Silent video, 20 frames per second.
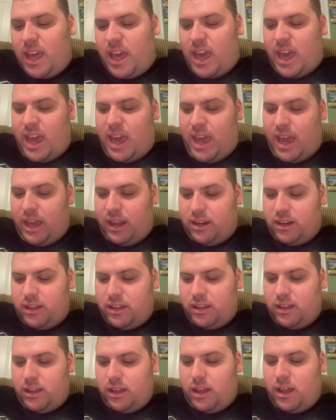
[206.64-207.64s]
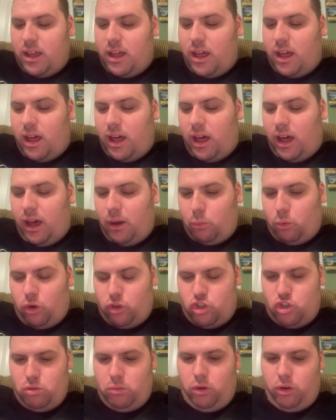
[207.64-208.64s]
And I
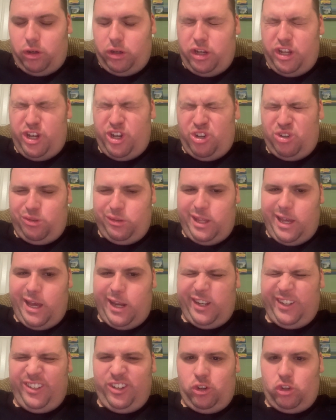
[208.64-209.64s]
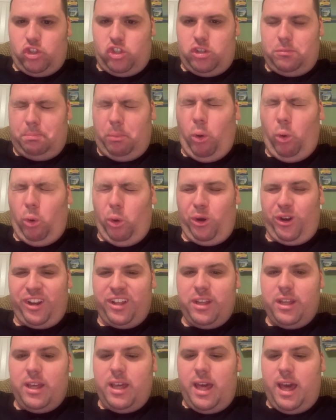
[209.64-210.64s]
want you all to know that your support
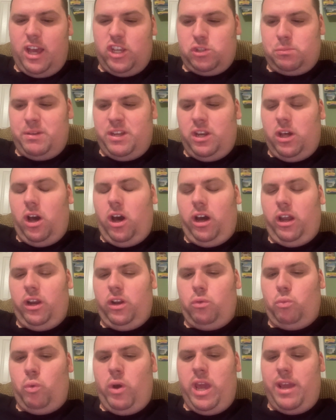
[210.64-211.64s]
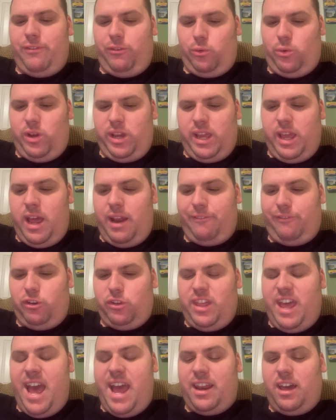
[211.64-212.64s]
has been unwavering. And for
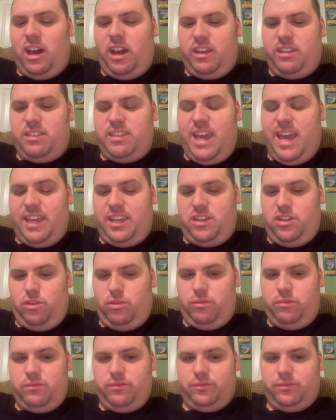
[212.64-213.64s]
that, I thank you.